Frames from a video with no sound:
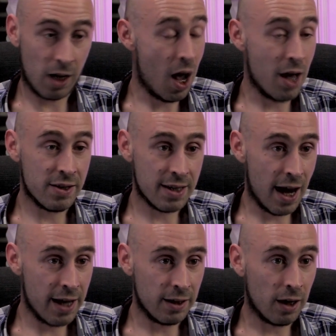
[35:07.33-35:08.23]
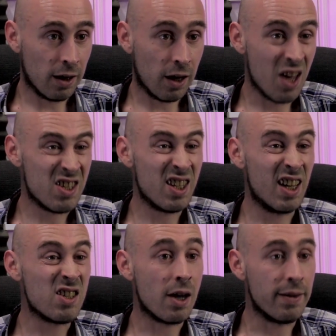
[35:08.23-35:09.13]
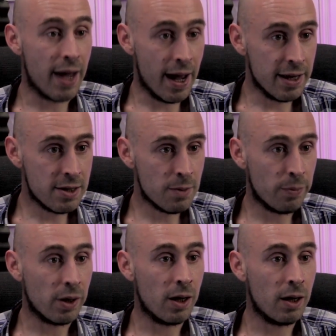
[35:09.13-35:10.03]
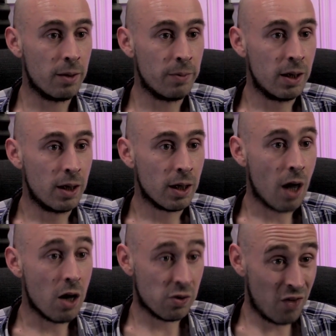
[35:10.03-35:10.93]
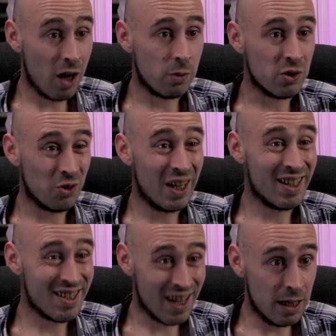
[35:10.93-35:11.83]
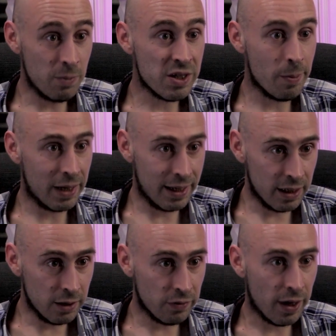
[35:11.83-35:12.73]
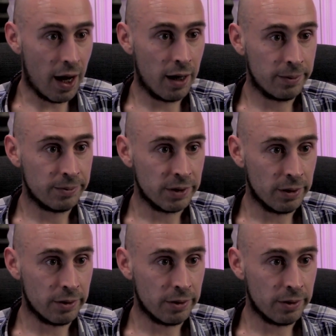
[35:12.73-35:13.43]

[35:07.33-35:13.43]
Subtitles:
I can't say, I can't see inside their heads, but Carl's followers really seem to believe that, you